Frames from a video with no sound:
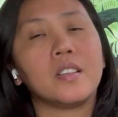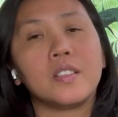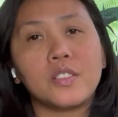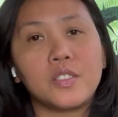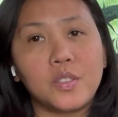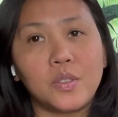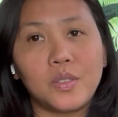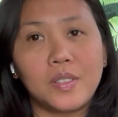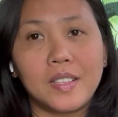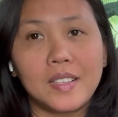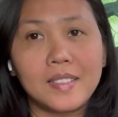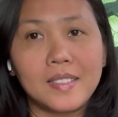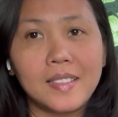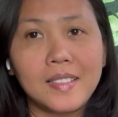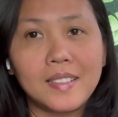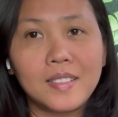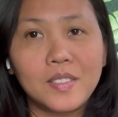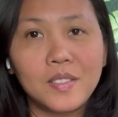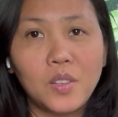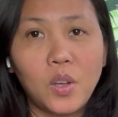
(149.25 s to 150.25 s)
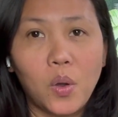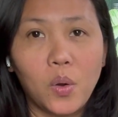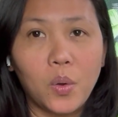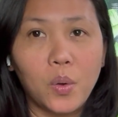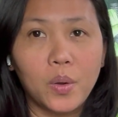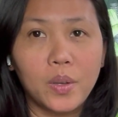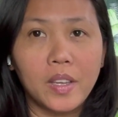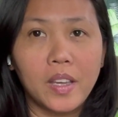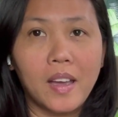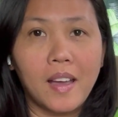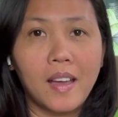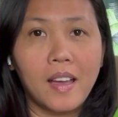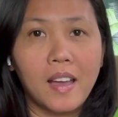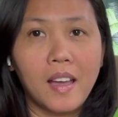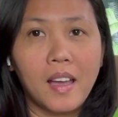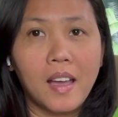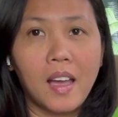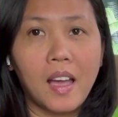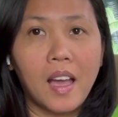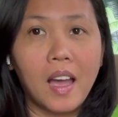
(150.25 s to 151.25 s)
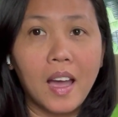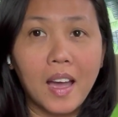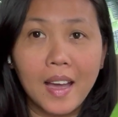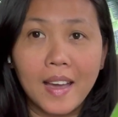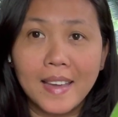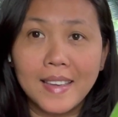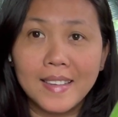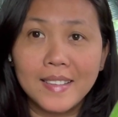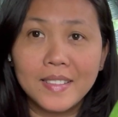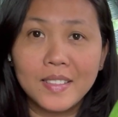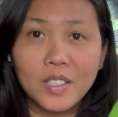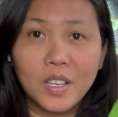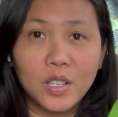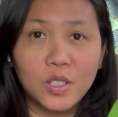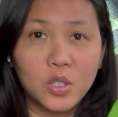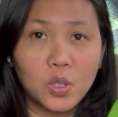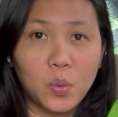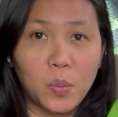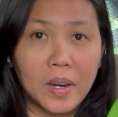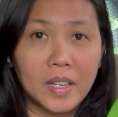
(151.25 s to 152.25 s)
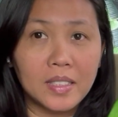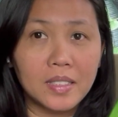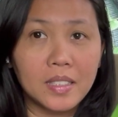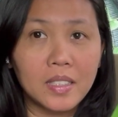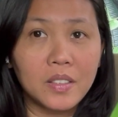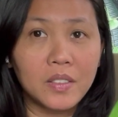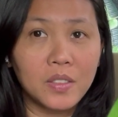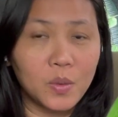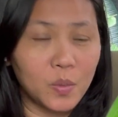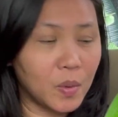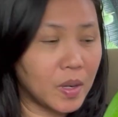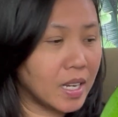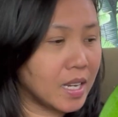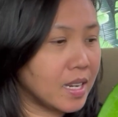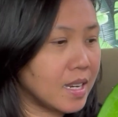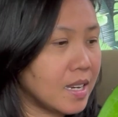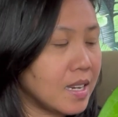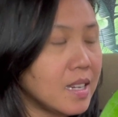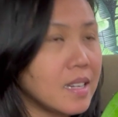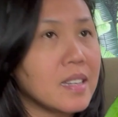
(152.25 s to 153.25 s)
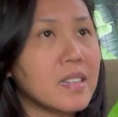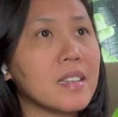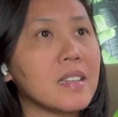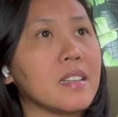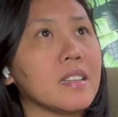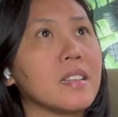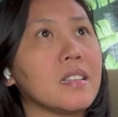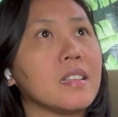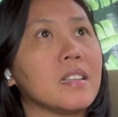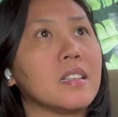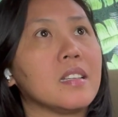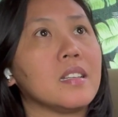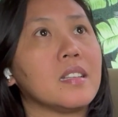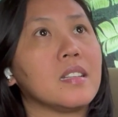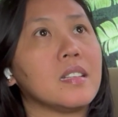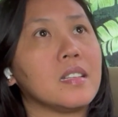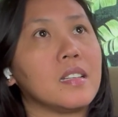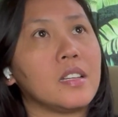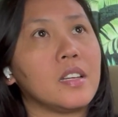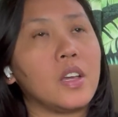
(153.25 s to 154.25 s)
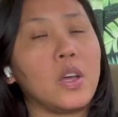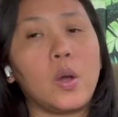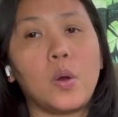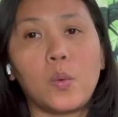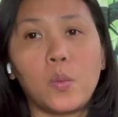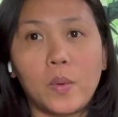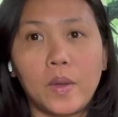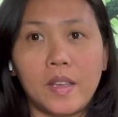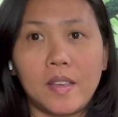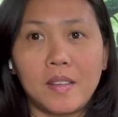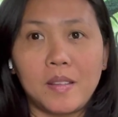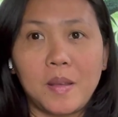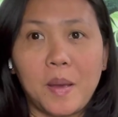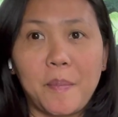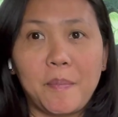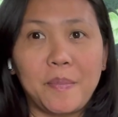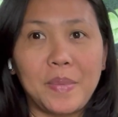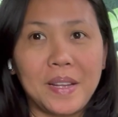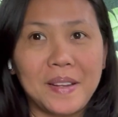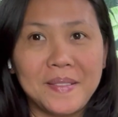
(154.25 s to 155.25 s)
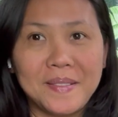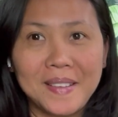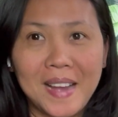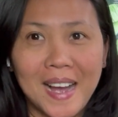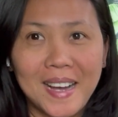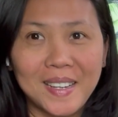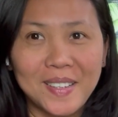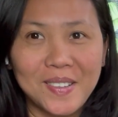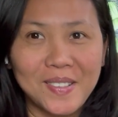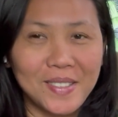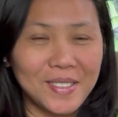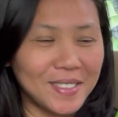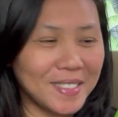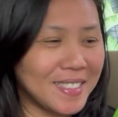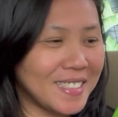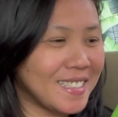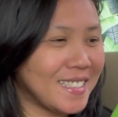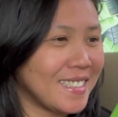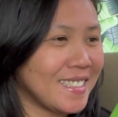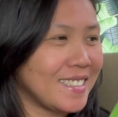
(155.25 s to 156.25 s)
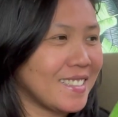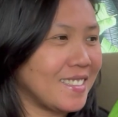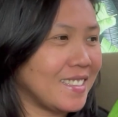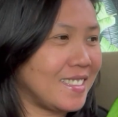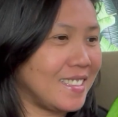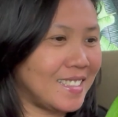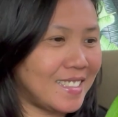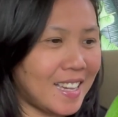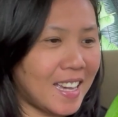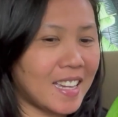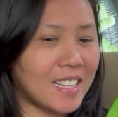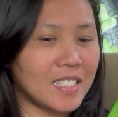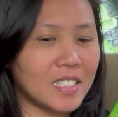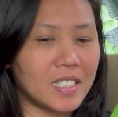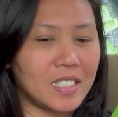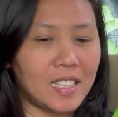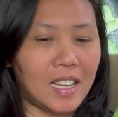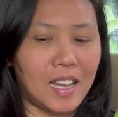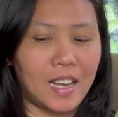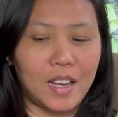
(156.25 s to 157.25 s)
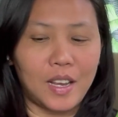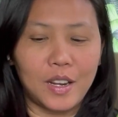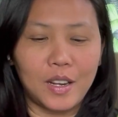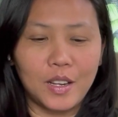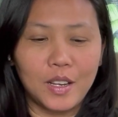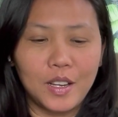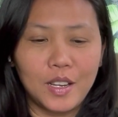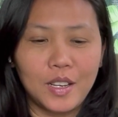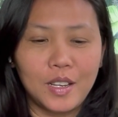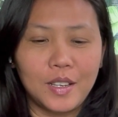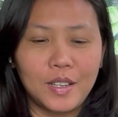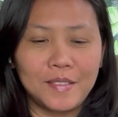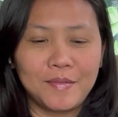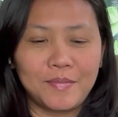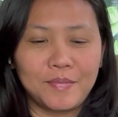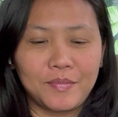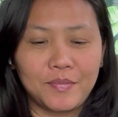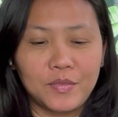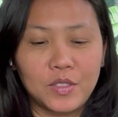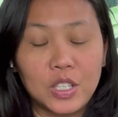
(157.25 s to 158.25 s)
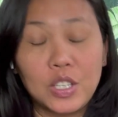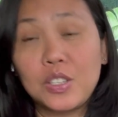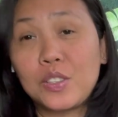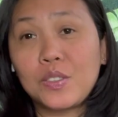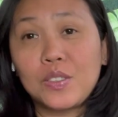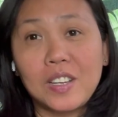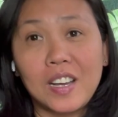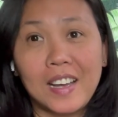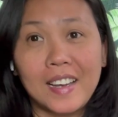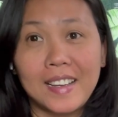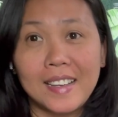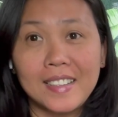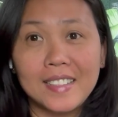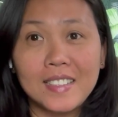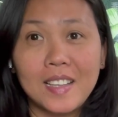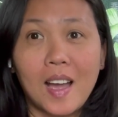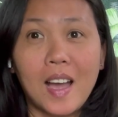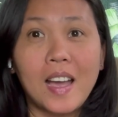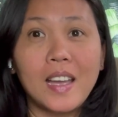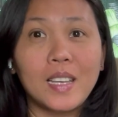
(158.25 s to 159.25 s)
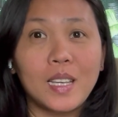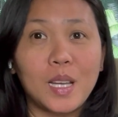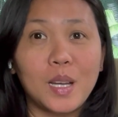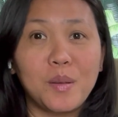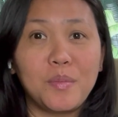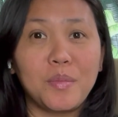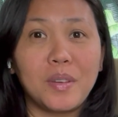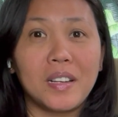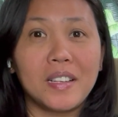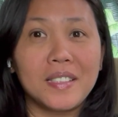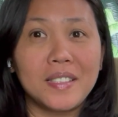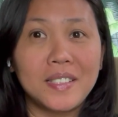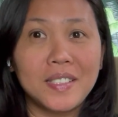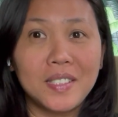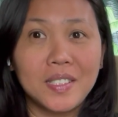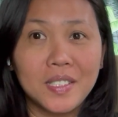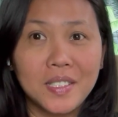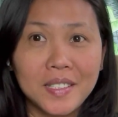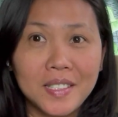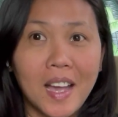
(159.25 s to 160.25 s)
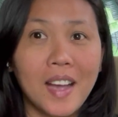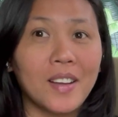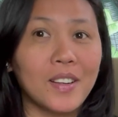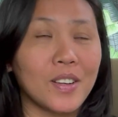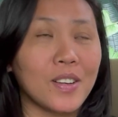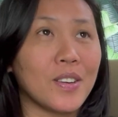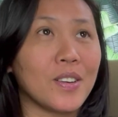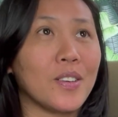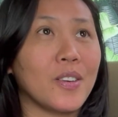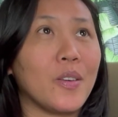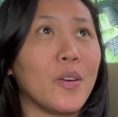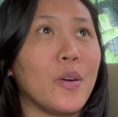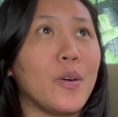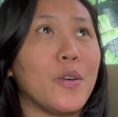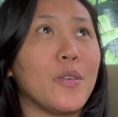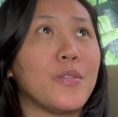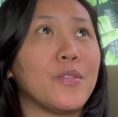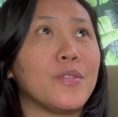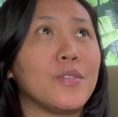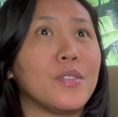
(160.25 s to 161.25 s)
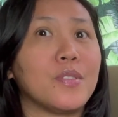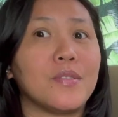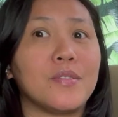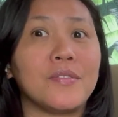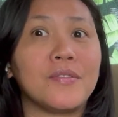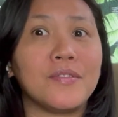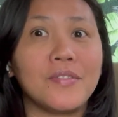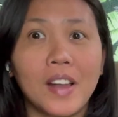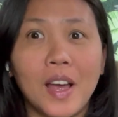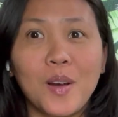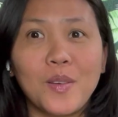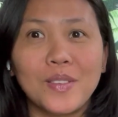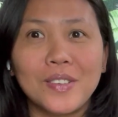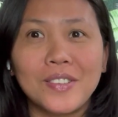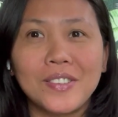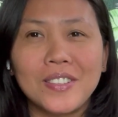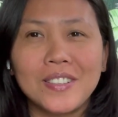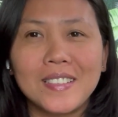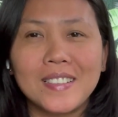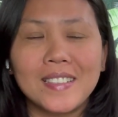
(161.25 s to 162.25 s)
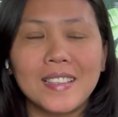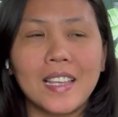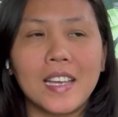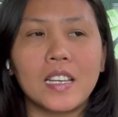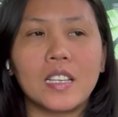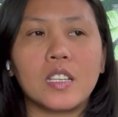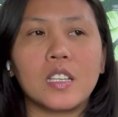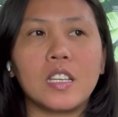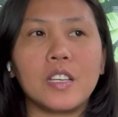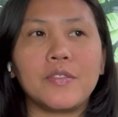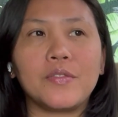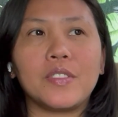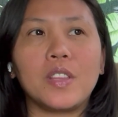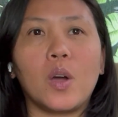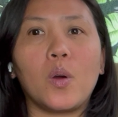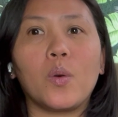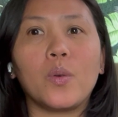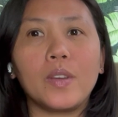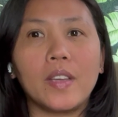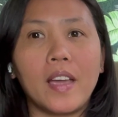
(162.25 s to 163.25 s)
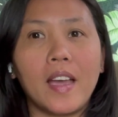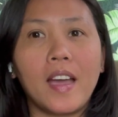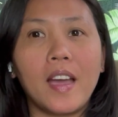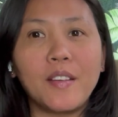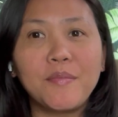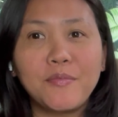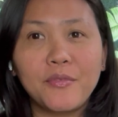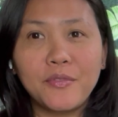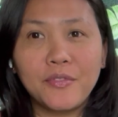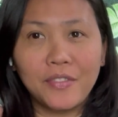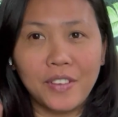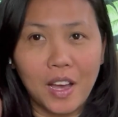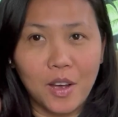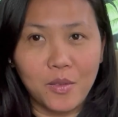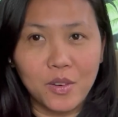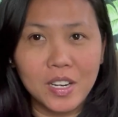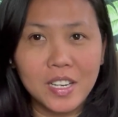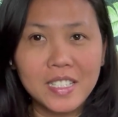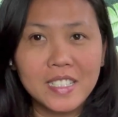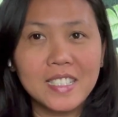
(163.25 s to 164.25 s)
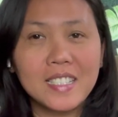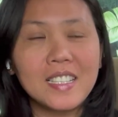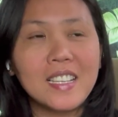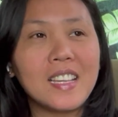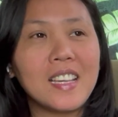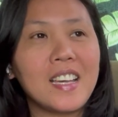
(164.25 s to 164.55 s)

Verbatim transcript: So this is Hoya Ice 23 with peduncles. Yes, and you know guys, I am a sucker of flowers. Like if the Hoya have flowers,